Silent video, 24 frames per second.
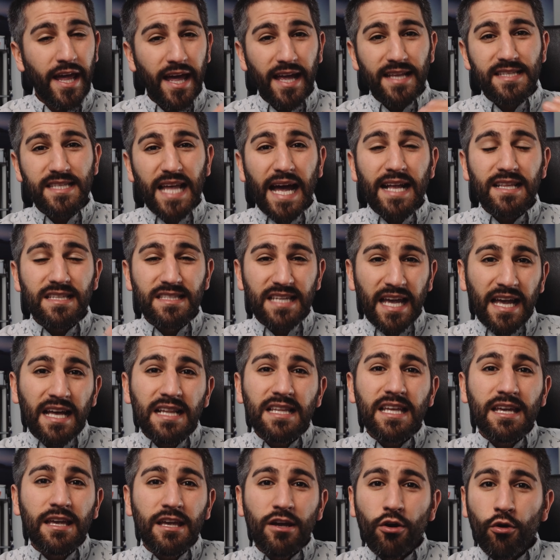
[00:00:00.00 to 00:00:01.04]
It's that
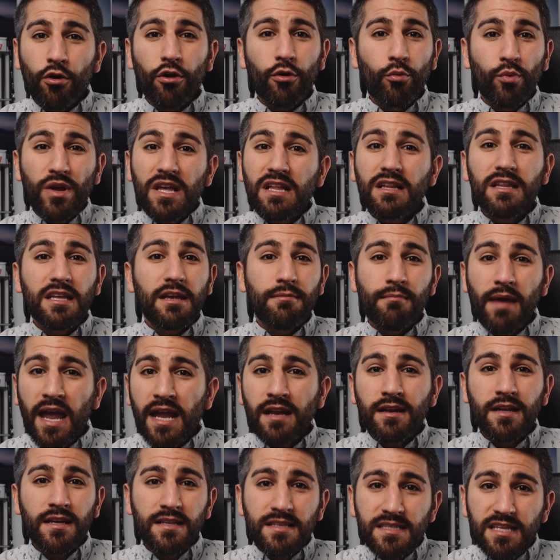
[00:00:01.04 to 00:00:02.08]
daily or weekly
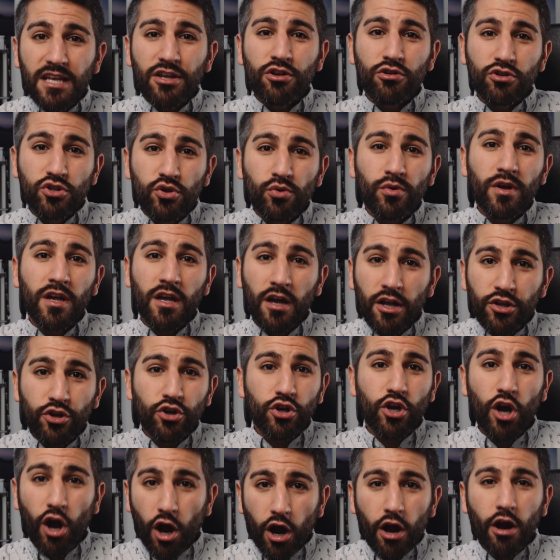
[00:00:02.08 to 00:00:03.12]
maintenance that you're doing on your
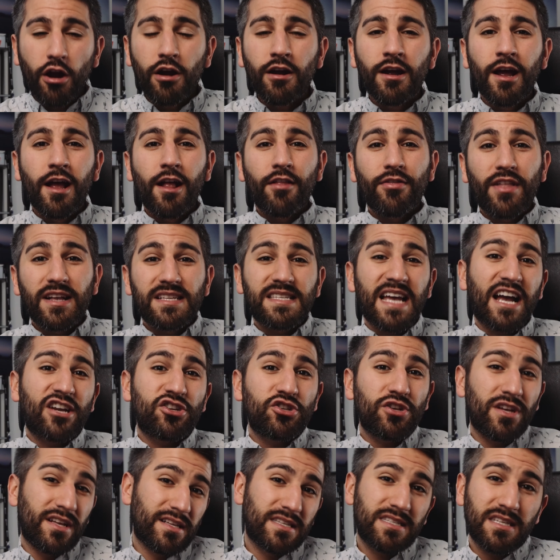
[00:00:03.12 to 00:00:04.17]
car that's
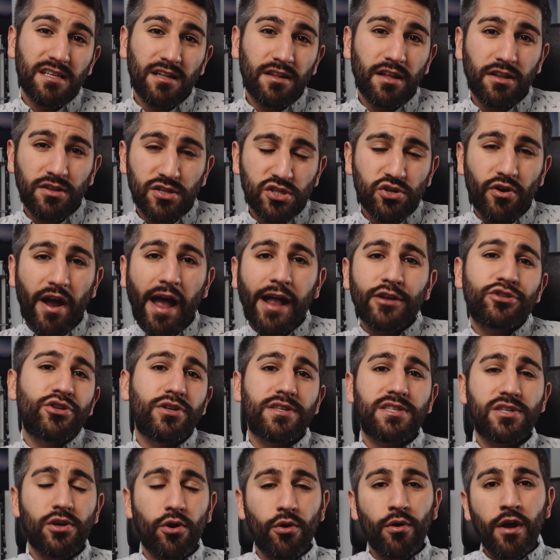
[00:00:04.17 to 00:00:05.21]
actually instilling the
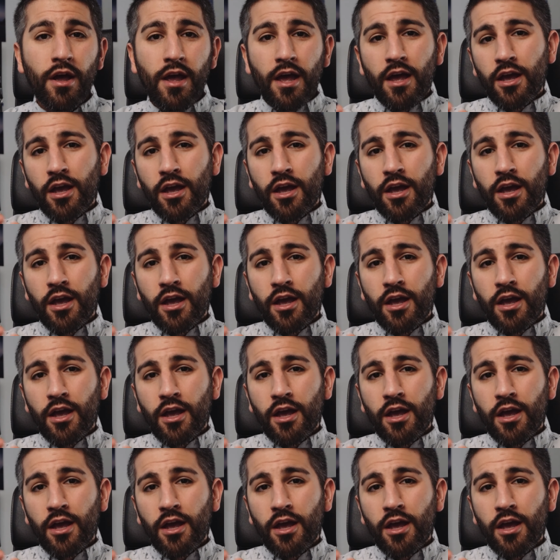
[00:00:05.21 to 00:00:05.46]
scratches. So,